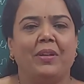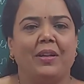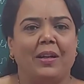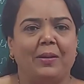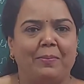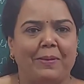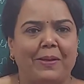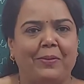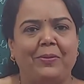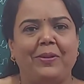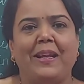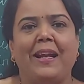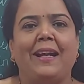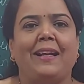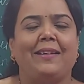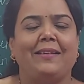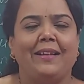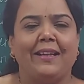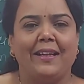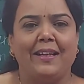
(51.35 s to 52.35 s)
about
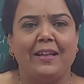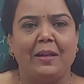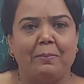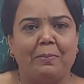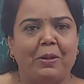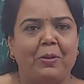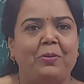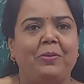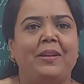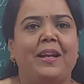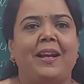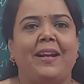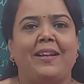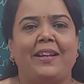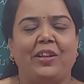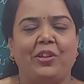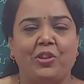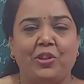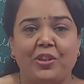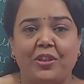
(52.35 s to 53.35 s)
acting, about
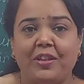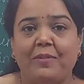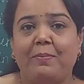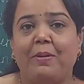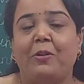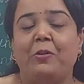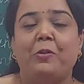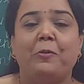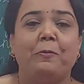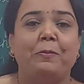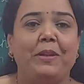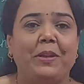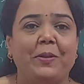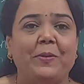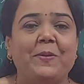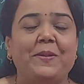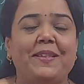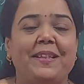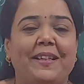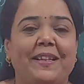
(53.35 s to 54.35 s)
direction, about
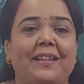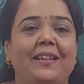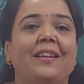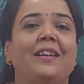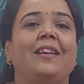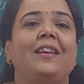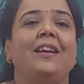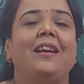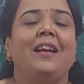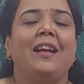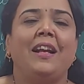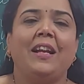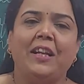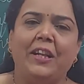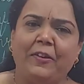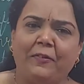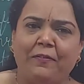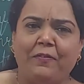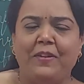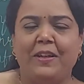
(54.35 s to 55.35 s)
music, and
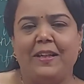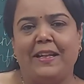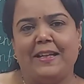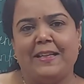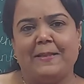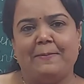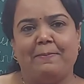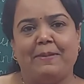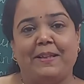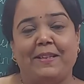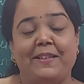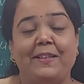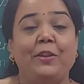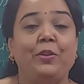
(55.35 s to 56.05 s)
different aspects.